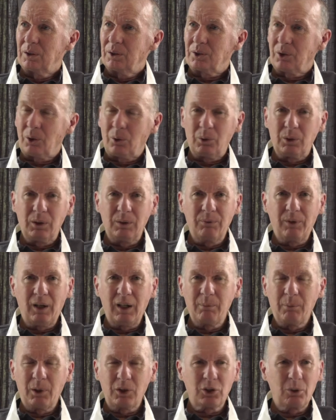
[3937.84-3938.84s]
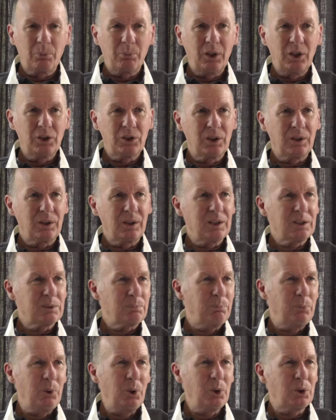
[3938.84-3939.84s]
So he very much appreciated these
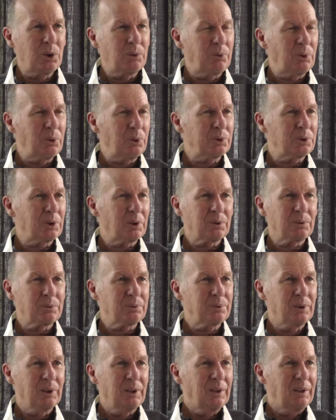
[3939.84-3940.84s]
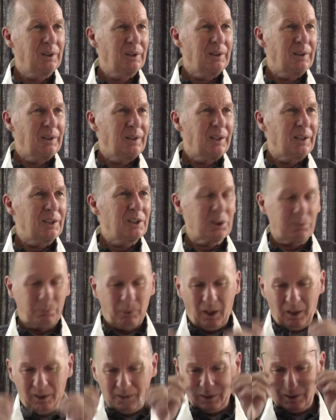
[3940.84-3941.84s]
beautiful, sort of
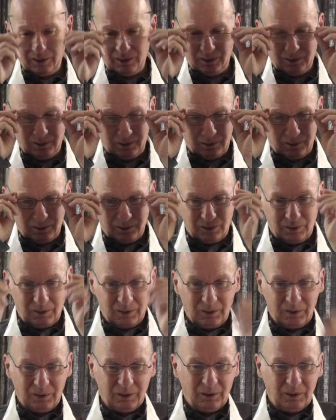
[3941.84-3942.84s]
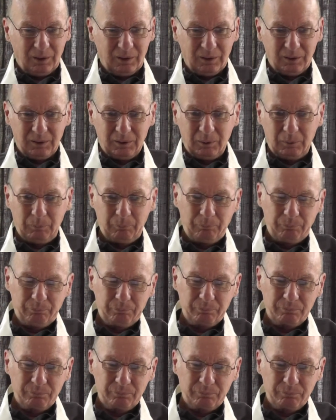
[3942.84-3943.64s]
inspiring um,